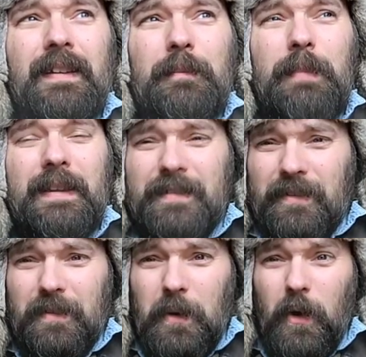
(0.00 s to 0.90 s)

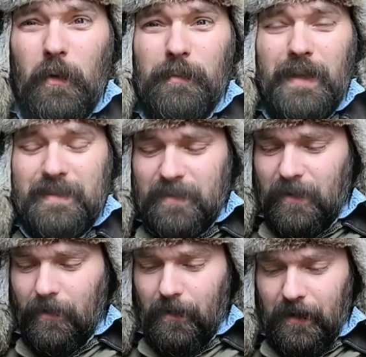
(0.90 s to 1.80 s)
basically their homeland
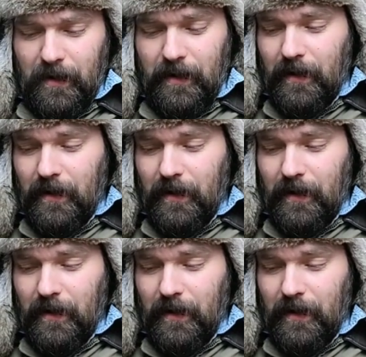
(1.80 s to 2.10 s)
security,